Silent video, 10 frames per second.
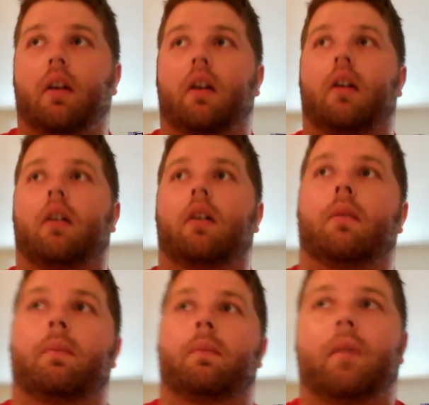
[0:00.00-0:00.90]

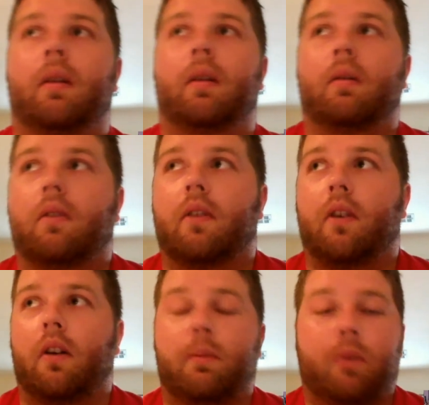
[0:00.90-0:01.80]
Um, and
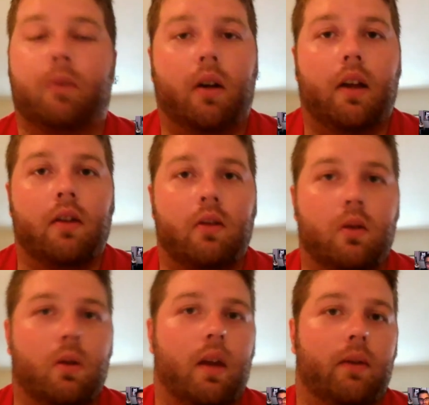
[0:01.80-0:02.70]
starting Prairie, I
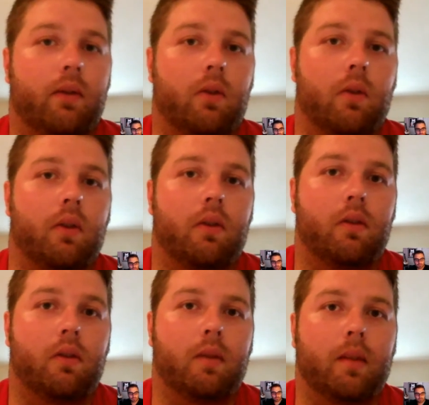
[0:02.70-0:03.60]
knew that was going
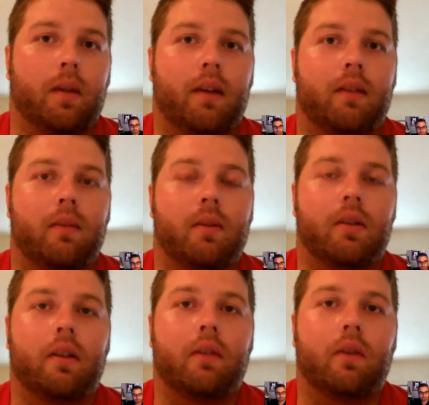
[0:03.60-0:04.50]
to be a
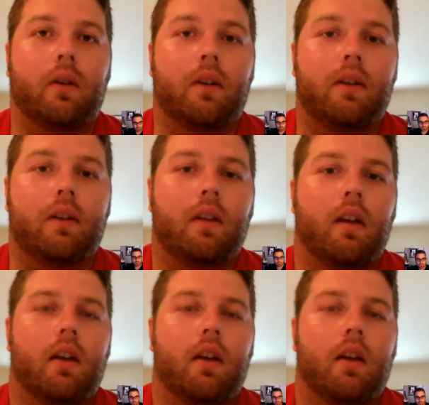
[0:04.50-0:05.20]
possibility for us.